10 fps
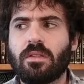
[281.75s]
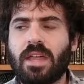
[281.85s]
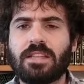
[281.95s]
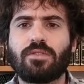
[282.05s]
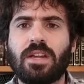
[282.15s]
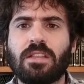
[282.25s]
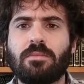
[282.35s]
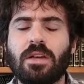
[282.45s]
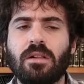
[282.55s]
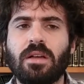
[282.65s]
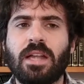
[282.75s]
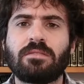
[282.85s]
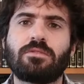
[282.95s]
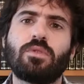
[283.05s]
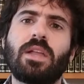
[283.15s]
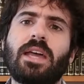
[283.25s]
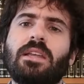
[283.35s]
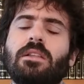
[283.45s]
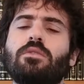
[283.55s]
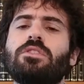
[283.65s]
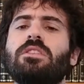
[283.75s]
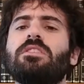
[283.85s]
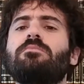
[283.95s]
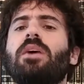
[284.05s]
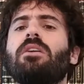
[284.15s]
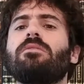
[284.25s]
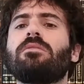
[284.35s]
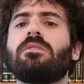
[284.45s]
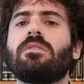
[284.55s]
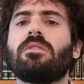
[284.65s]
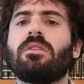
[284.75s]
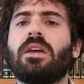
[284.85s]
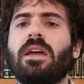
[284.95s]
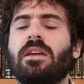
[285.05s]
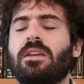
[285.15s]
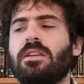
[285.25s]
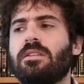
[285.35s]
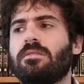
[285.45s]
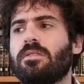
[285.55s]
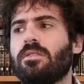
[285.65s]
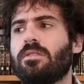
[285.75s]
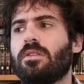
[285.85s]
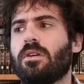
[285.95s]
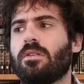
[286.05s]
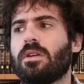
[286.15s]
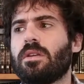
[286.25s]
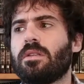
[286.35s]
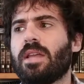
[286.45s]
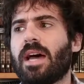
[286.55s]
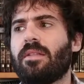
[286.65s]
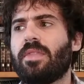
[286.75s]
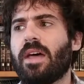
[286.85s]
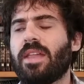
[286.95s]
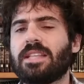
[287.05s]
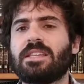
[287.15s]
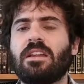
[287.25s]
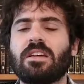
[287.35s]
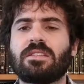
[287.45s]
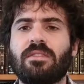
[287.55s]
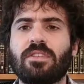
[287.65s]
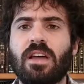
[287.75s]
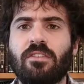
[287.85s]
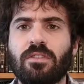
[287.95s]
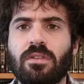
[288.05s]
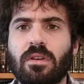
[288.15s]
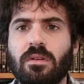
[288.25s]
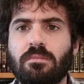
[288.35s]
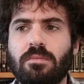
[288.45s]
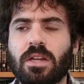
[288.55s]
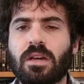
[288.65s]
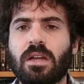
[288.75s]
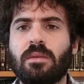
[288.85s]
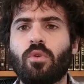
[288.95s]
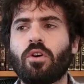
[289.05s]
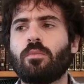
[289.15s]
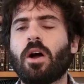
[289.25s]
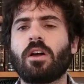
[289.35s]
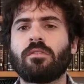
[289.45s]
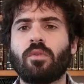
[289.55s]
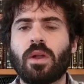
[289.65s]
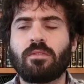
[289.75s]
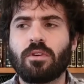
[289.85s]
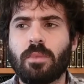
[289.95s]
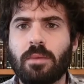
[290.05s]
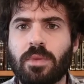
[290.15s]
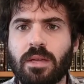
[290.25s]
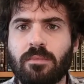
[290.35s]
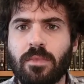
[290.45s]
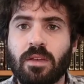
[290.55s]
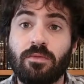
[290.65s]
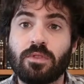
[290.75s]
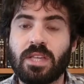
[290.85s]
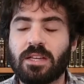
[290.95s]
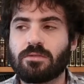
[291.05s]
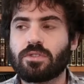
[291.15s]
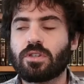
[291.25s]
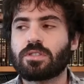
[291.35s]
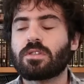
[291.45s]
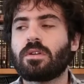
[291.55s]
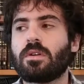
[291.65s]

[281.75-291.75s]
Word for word: then he's ready in the meal, and too late, he loosened his belt, he, you know, that, that, that's it. He doesn't have to daven mincha anymore, or marv, whatever it might be, if you say it's Rishus.